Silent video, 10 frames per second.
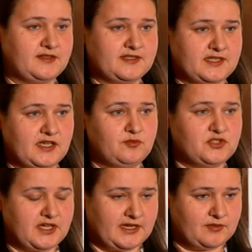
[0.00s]
At the
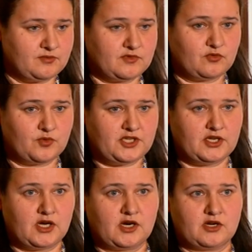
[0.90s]
same time,
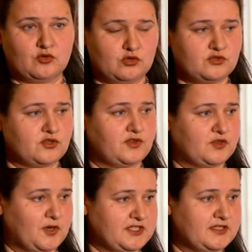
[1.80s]
we are also
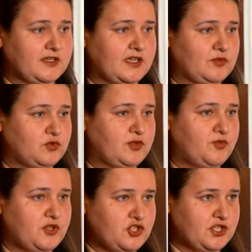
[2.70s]
requesting and would
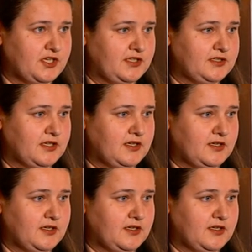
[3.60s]
appreciate